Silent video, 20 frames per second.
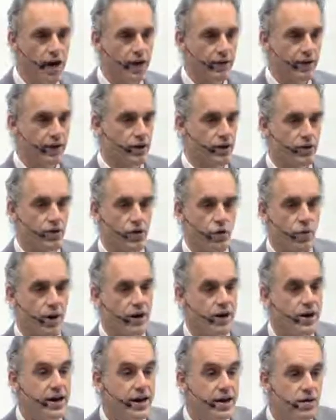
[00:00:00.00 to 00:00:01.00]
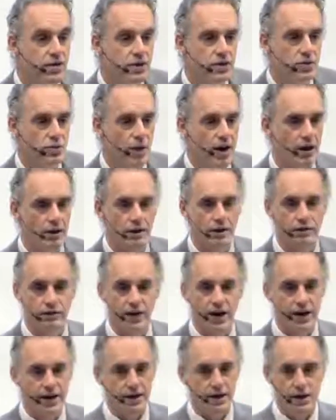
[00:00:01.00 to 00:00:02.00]
that are nowhere near as
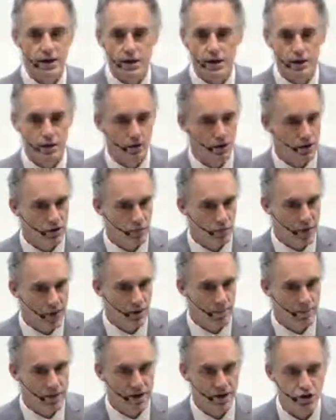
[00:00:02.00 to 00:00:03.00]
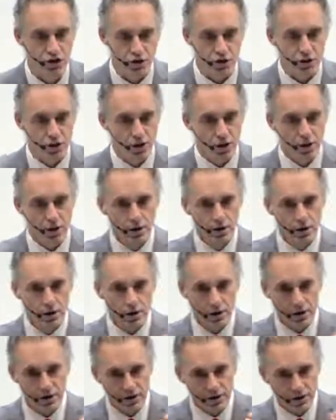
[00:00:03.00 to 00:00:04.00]
well-defined or as well-measured or